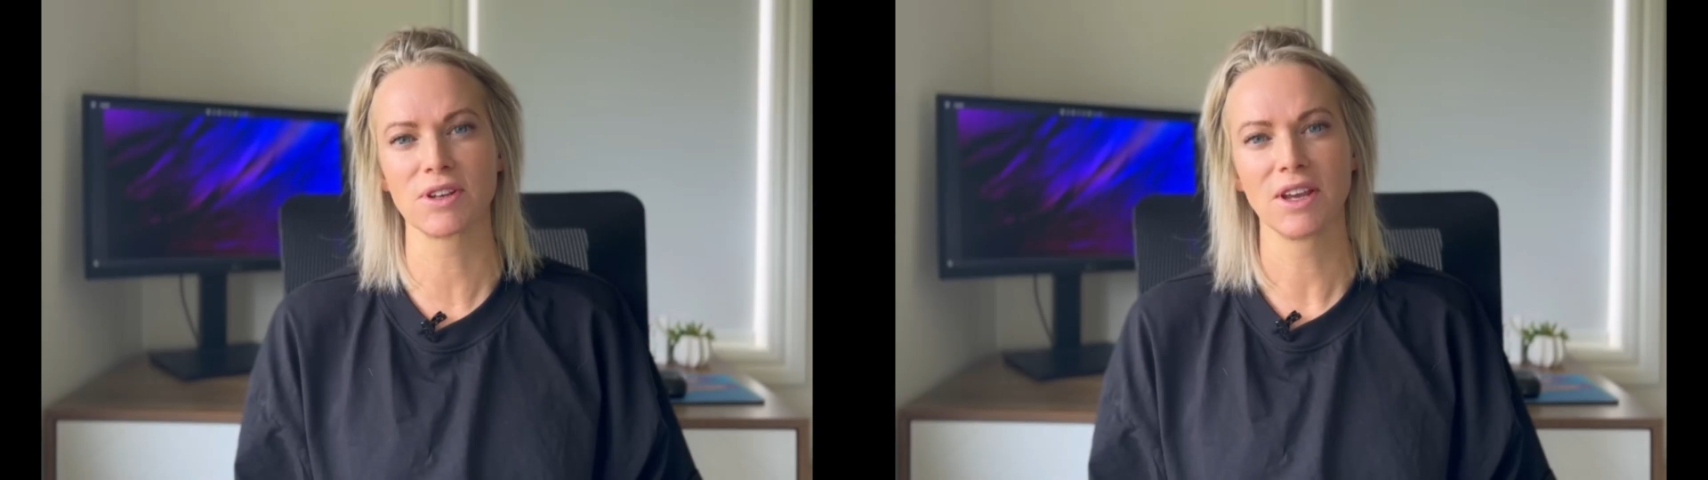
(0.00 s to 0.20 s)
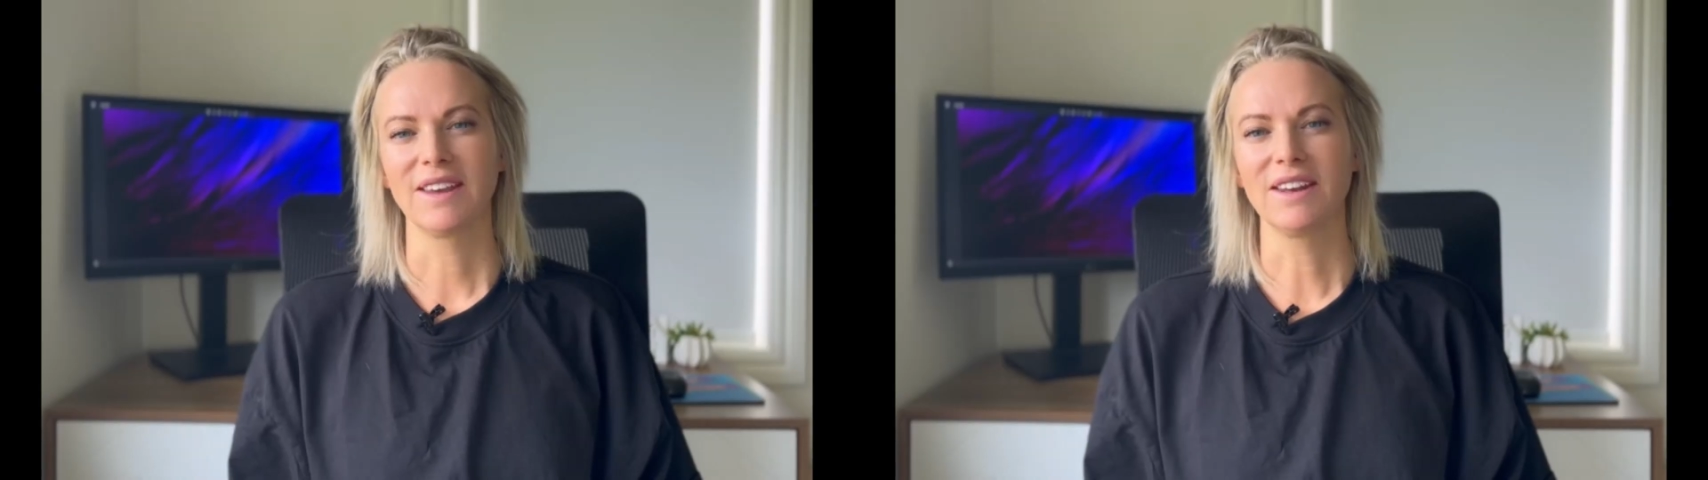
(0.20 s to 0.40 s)

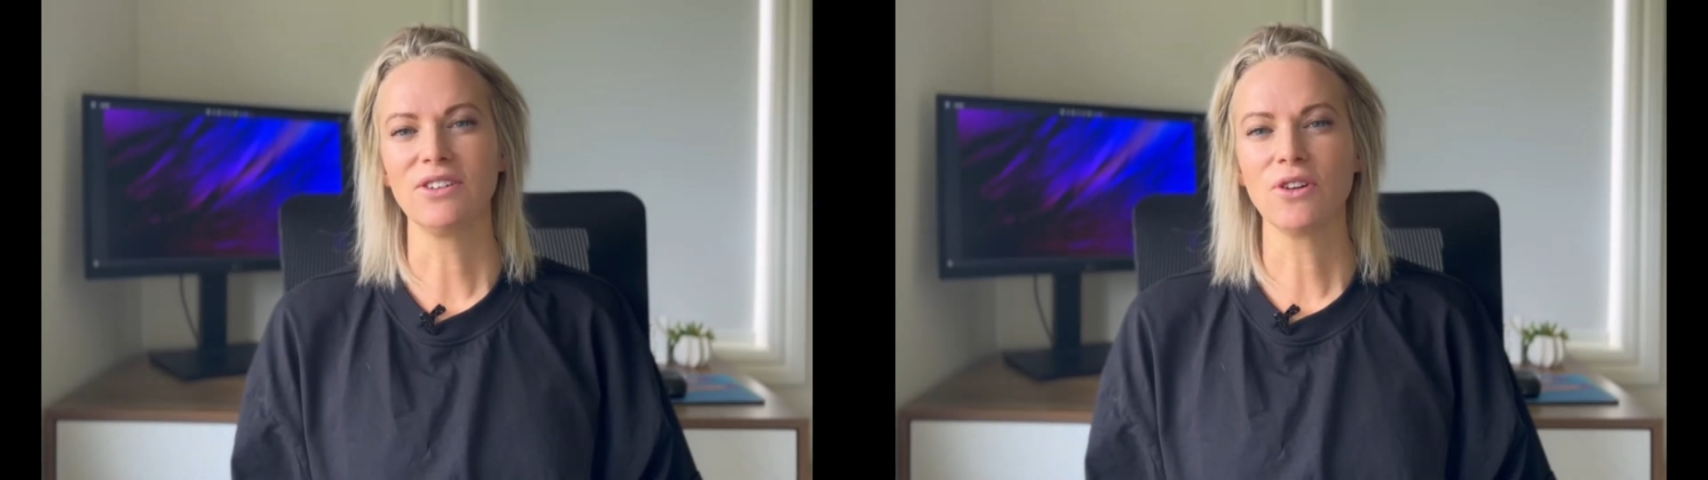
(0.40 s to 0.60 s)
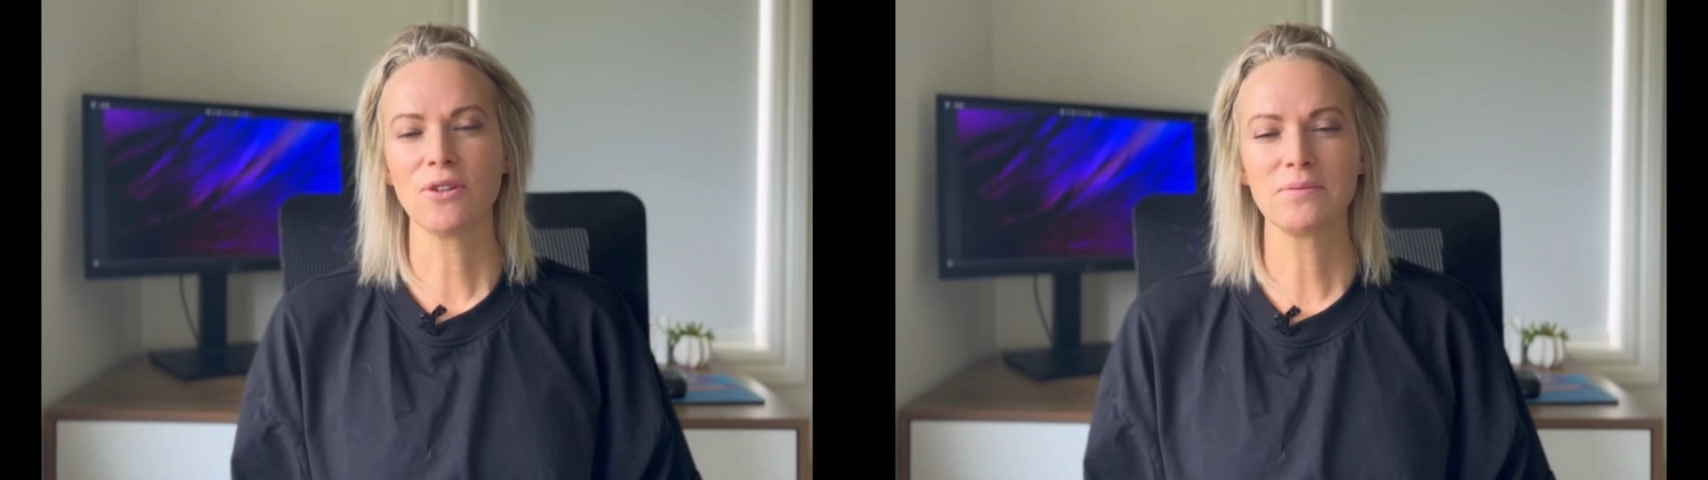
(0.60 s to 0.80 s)

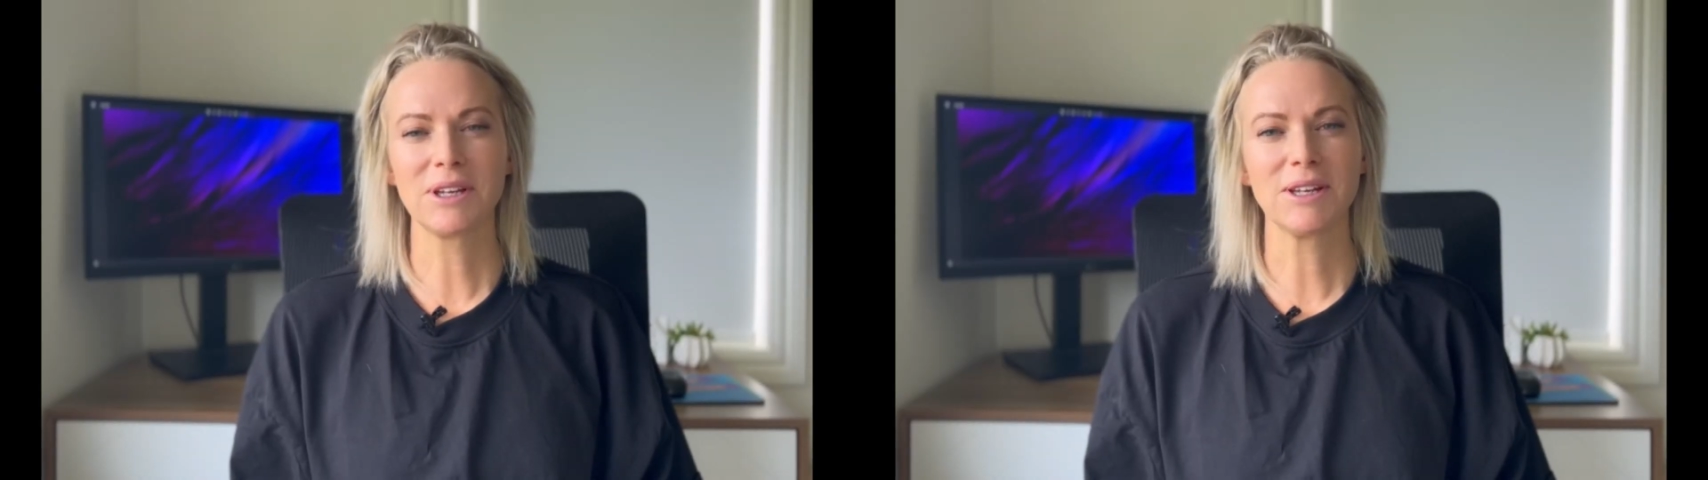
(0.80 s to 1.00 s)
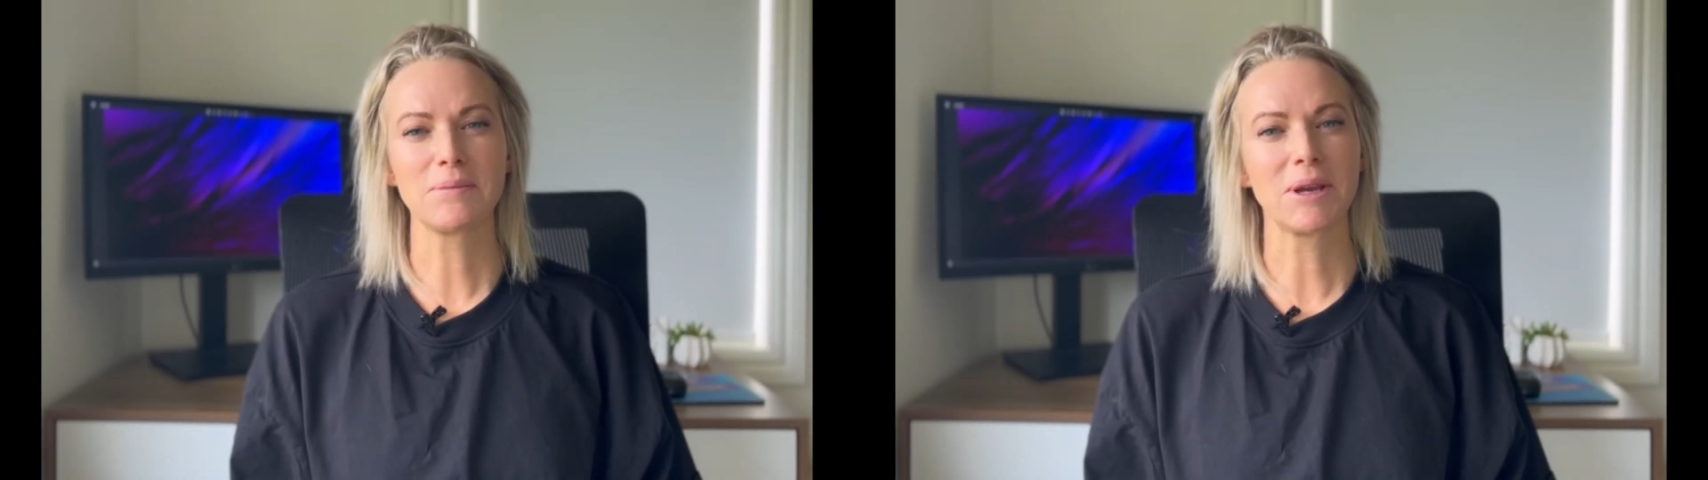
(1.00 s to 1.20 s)
And not
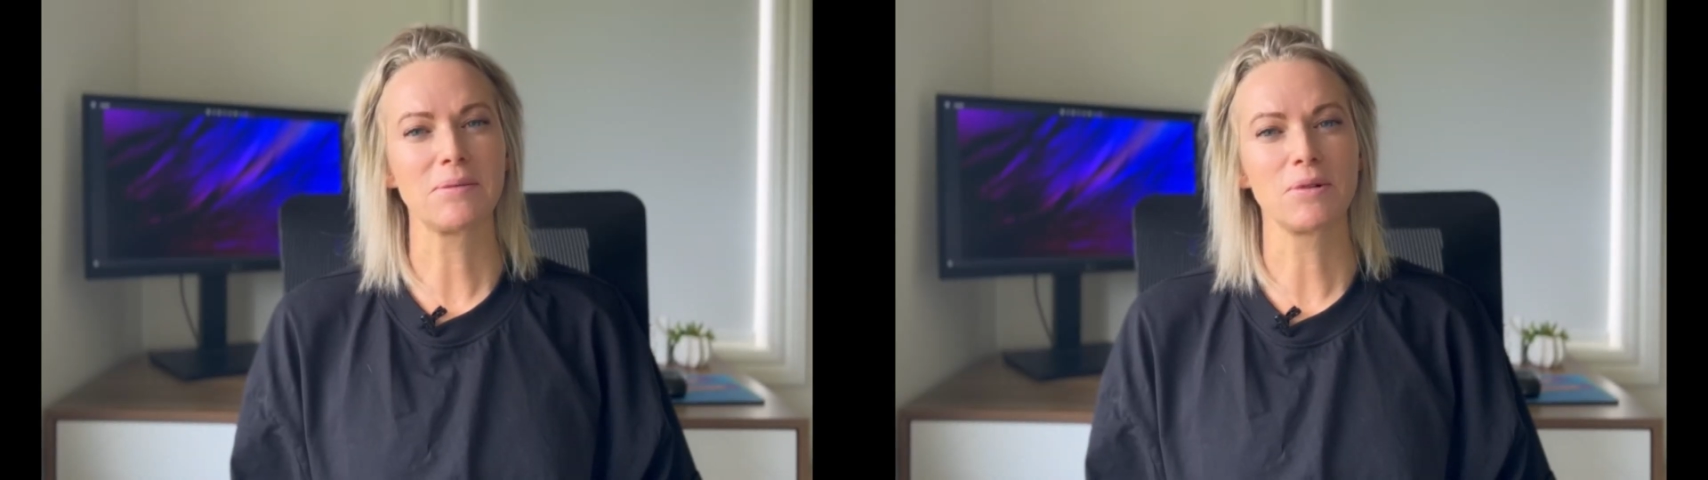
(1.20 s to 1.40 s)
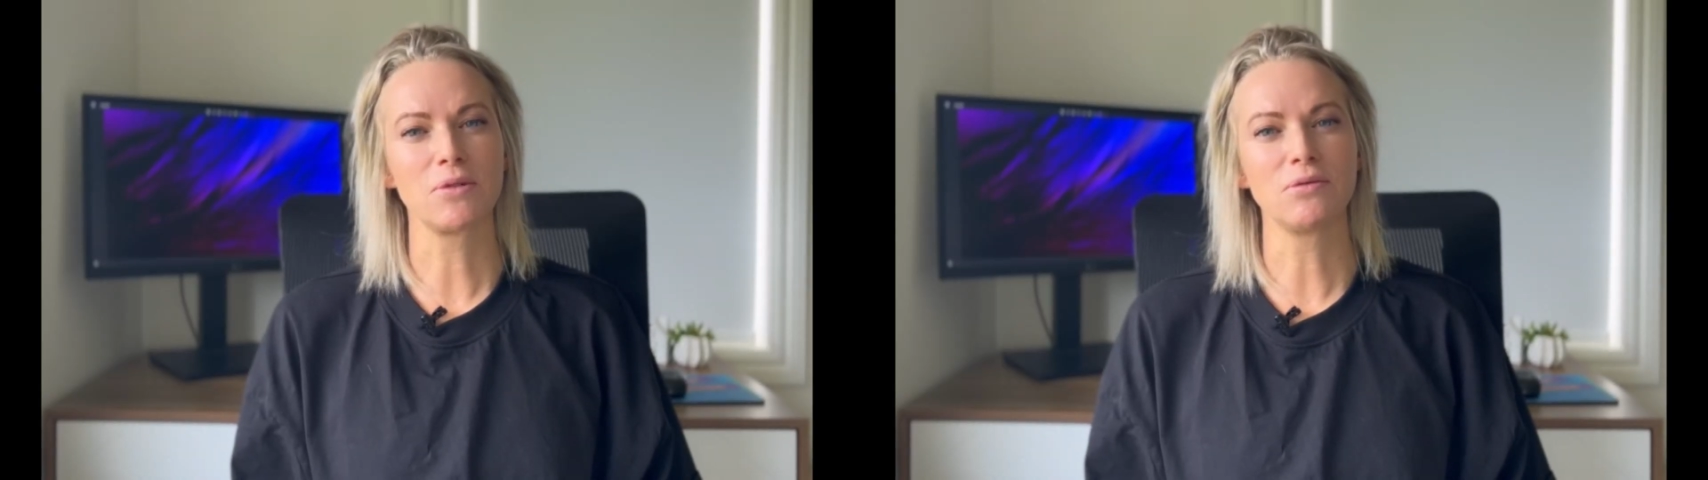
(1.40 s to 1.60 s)
many people